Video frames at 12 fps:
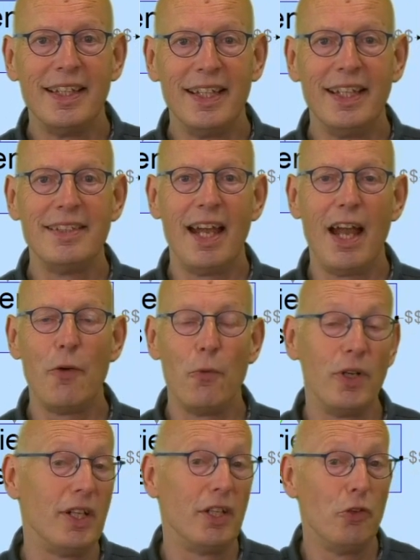And
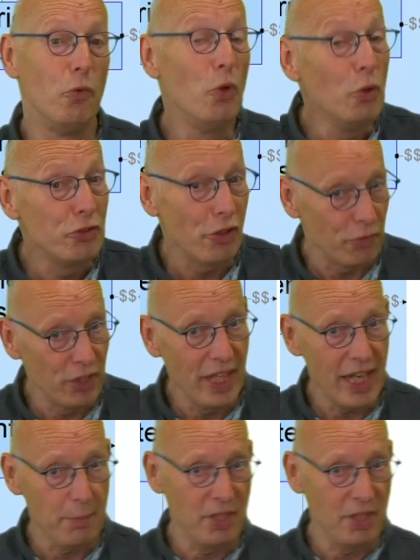what are the rules of the game